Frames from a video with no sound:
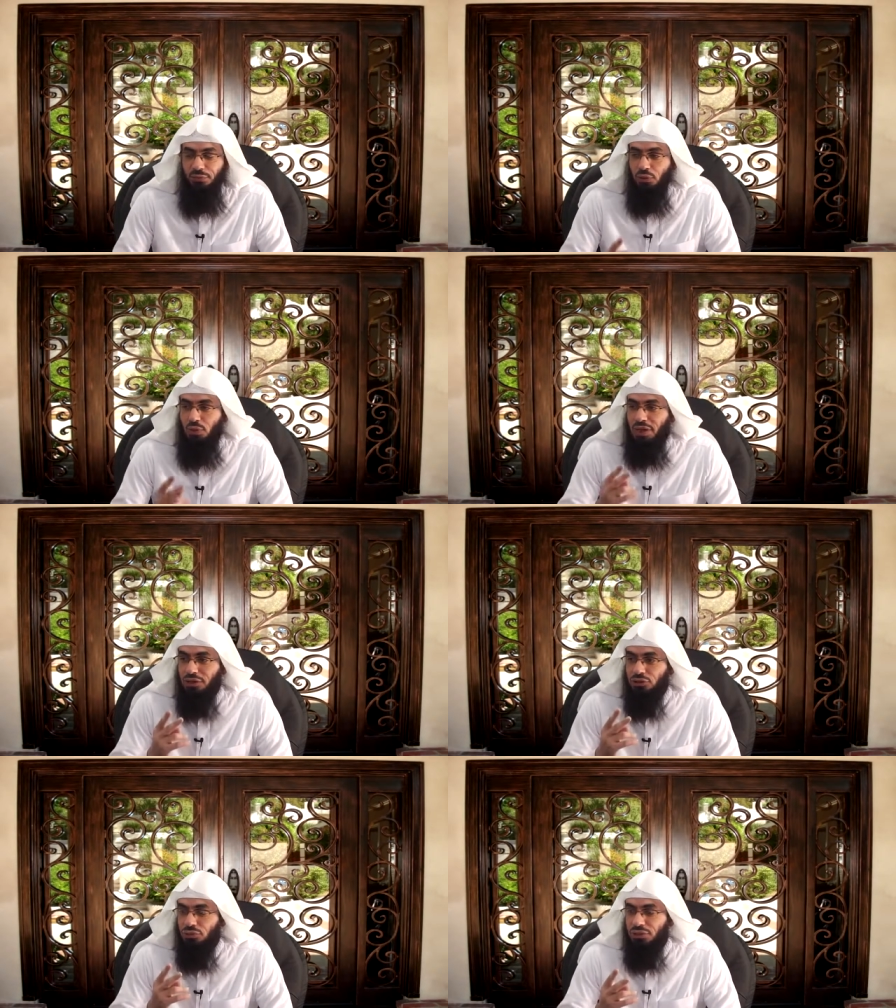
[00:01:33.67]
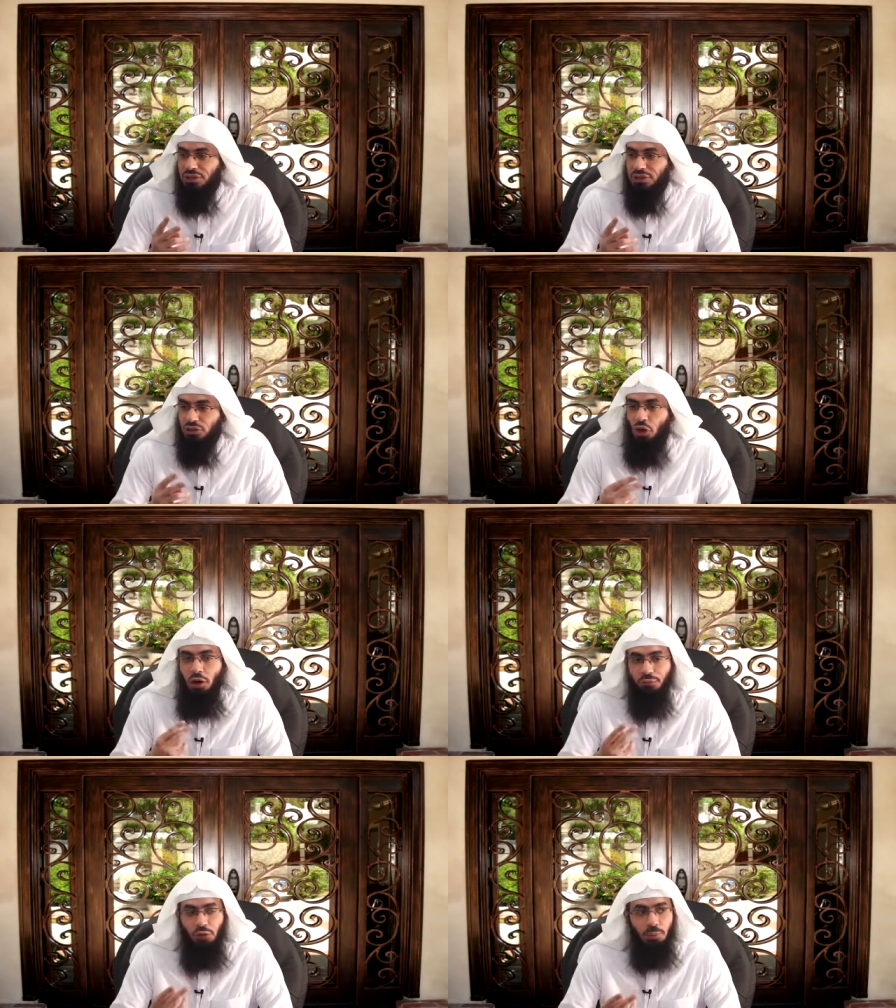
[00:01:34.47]
For one or two reasons
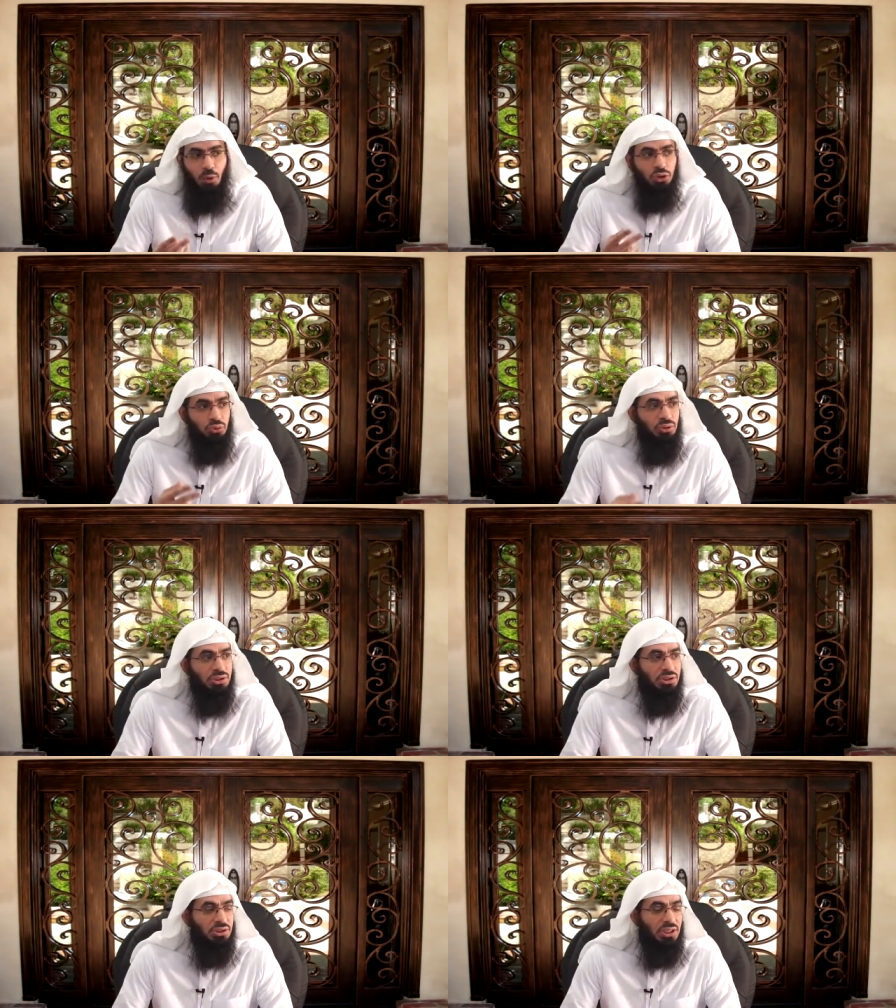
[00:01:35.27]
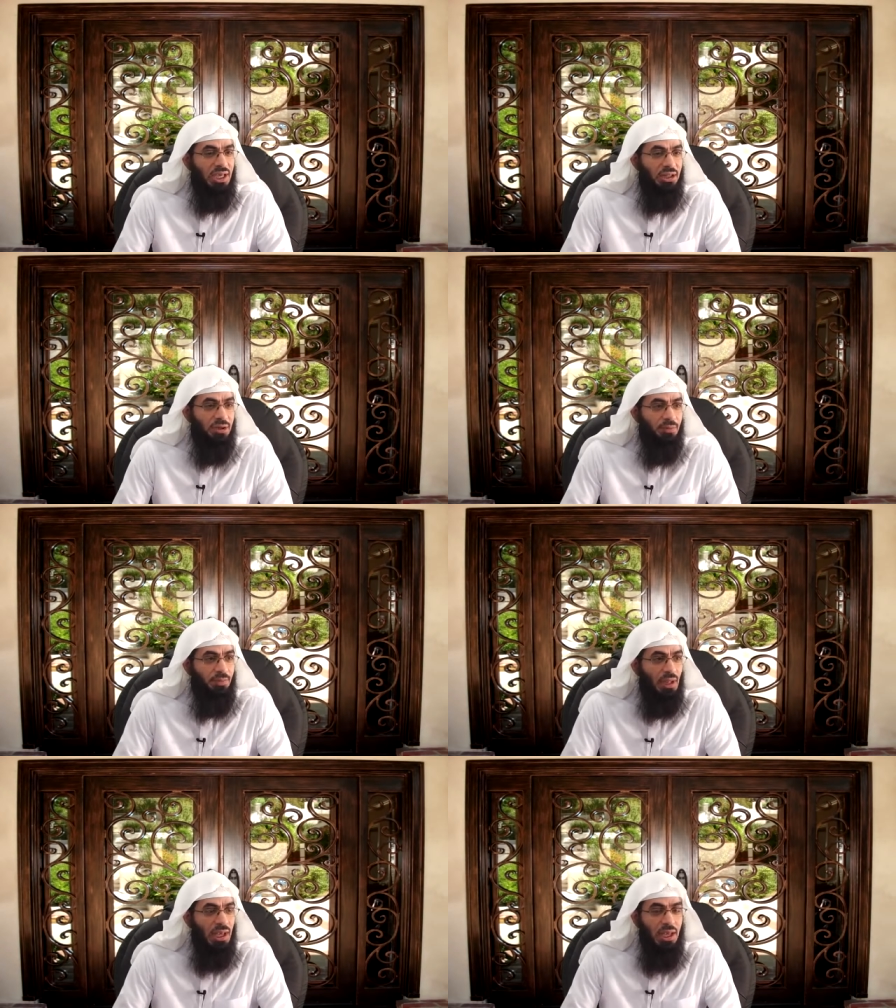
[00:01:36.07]
or for both reasons together
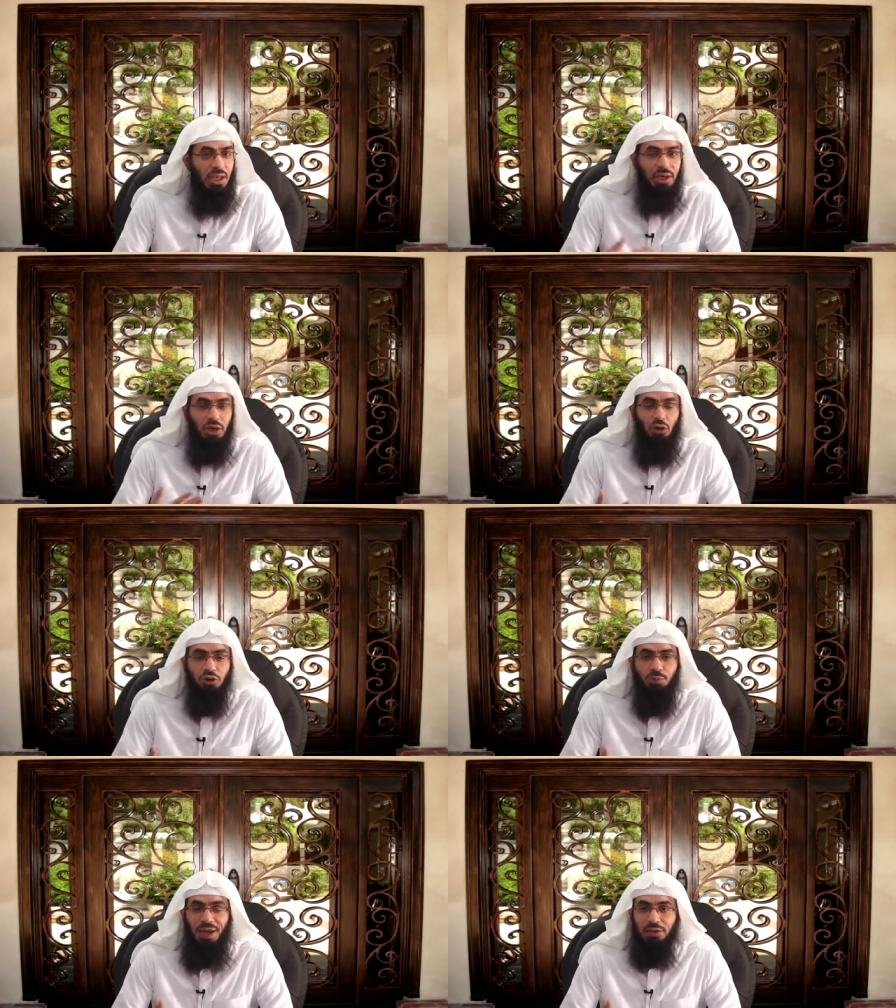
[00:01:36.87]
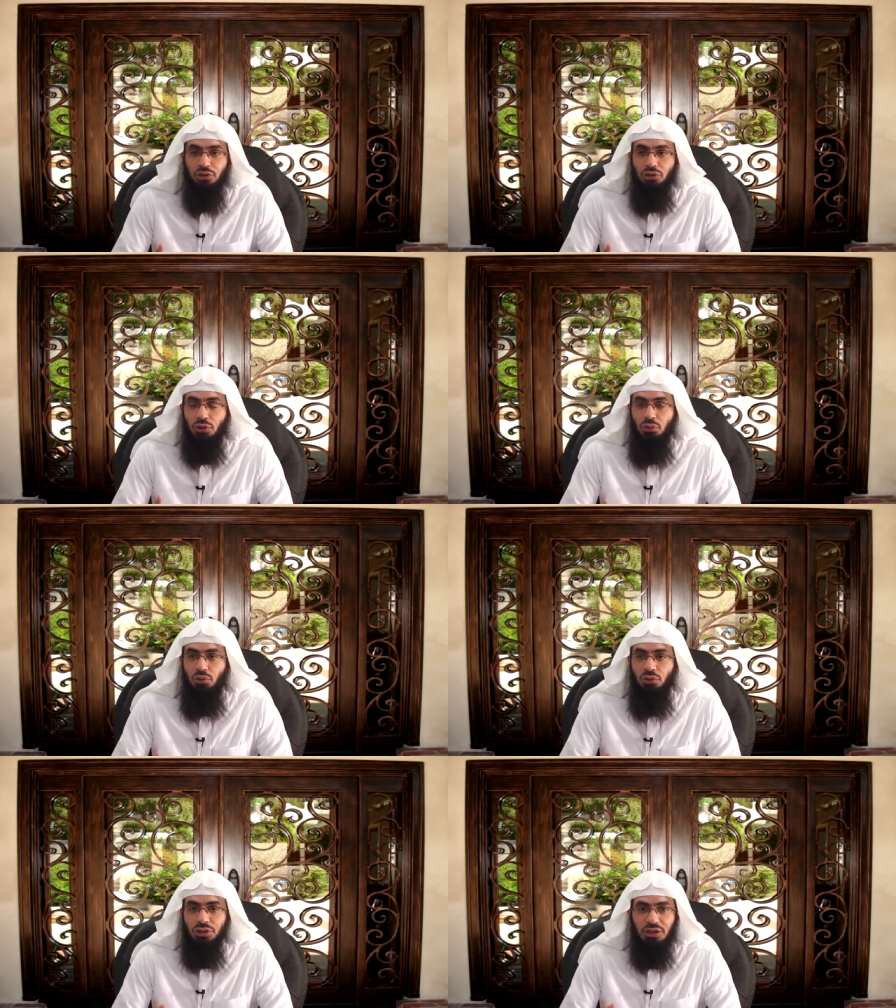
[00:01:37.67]
and it goes back to the
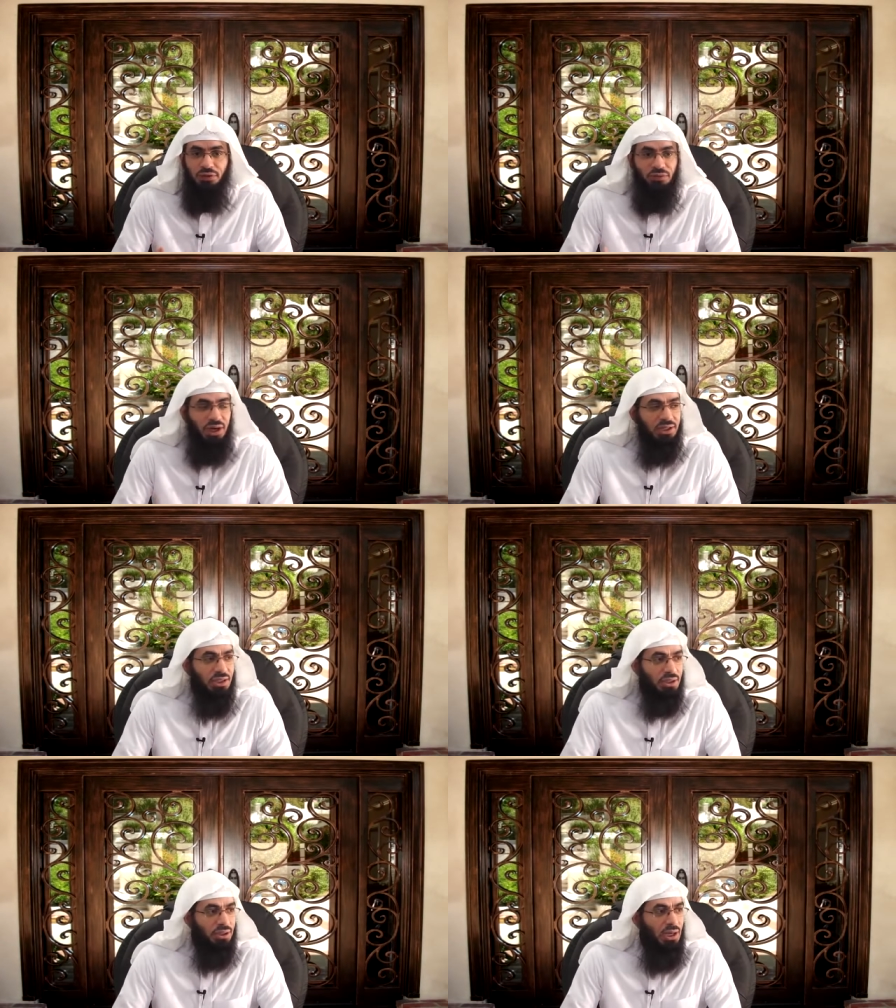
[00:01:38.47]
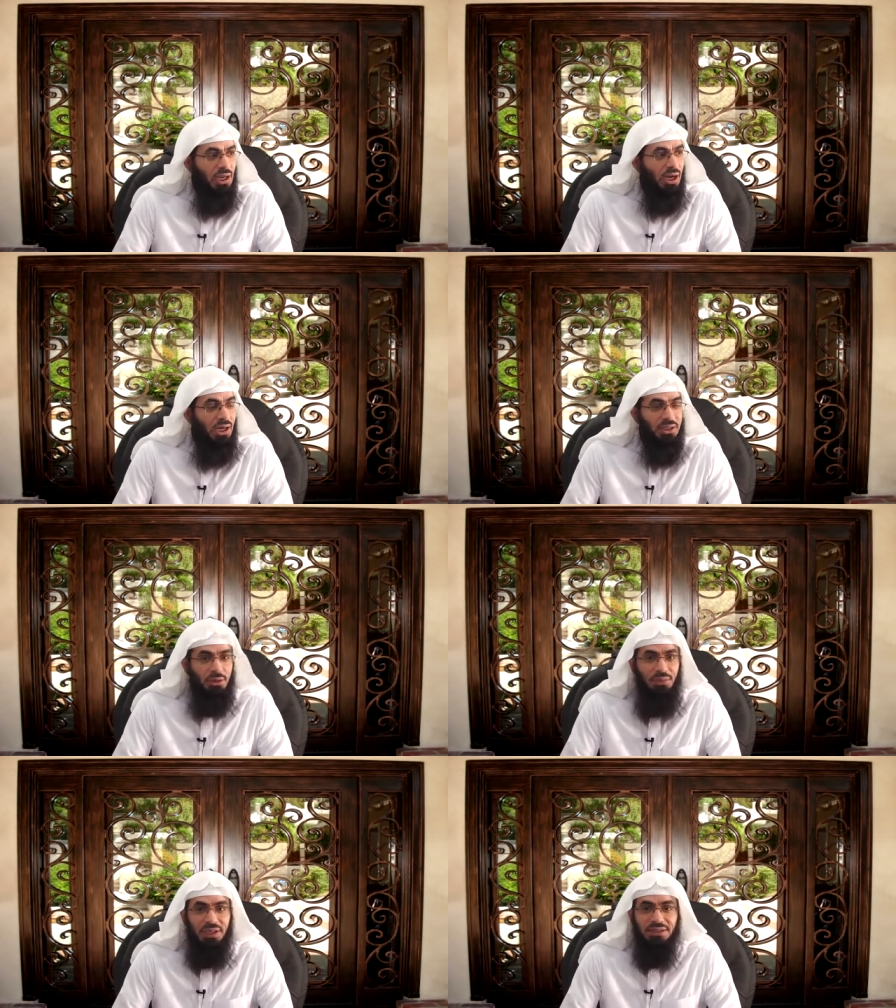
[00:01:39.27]
root word of Qadr
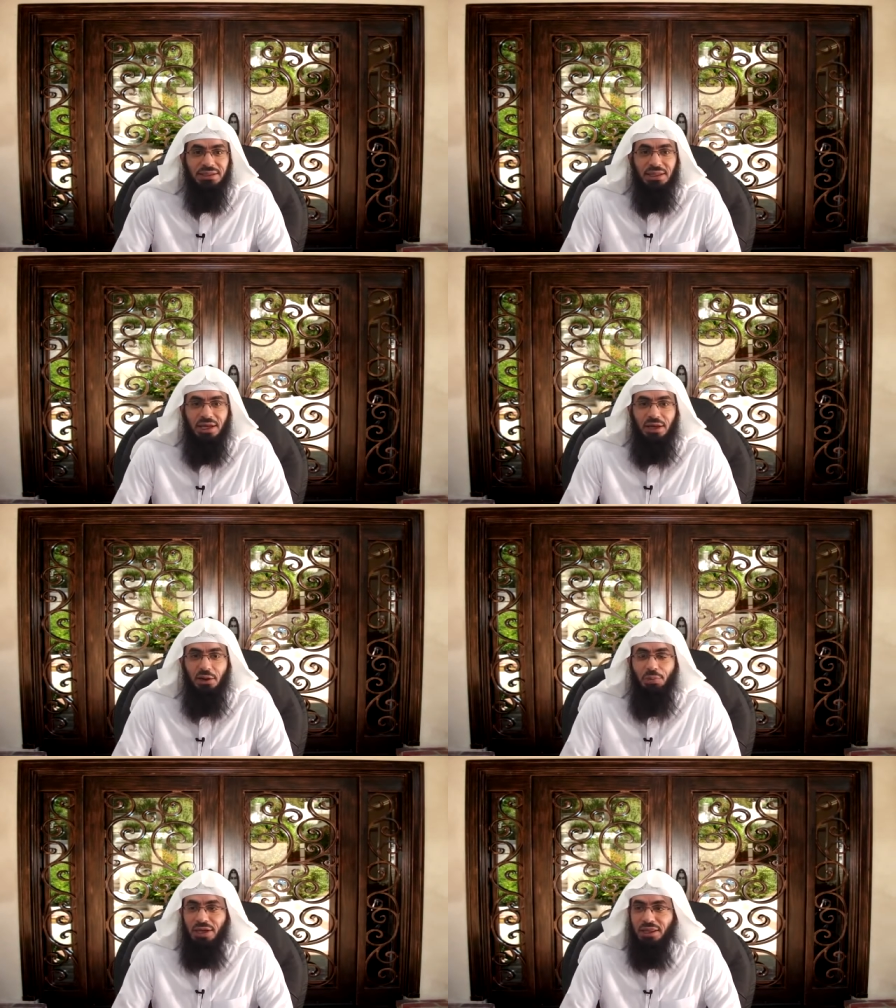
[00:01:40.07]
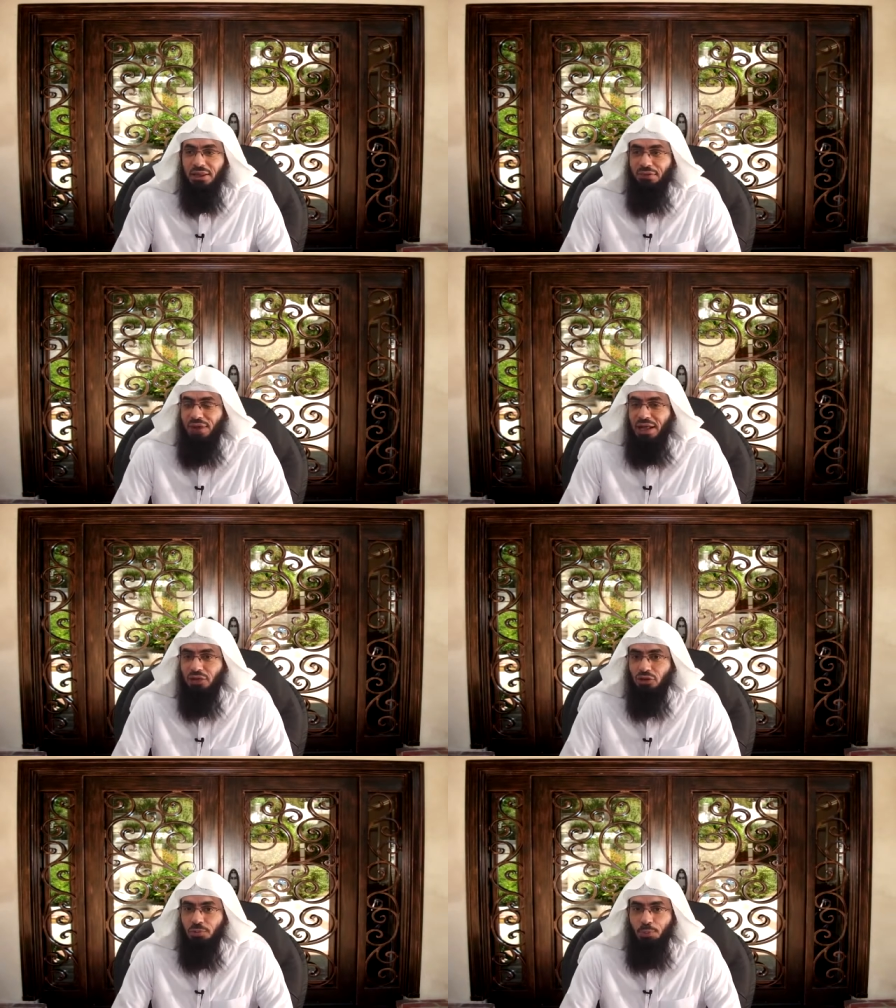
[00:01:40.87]
Qadr means in Arabic the
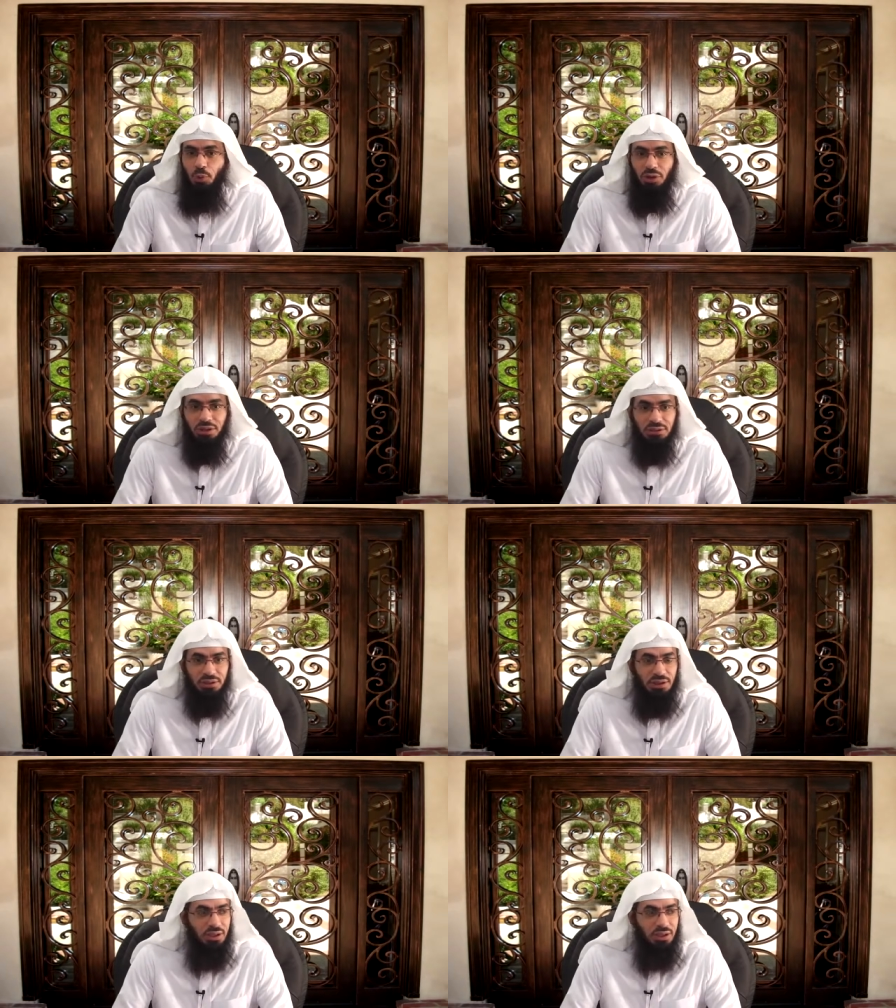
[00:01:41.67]
value, importance.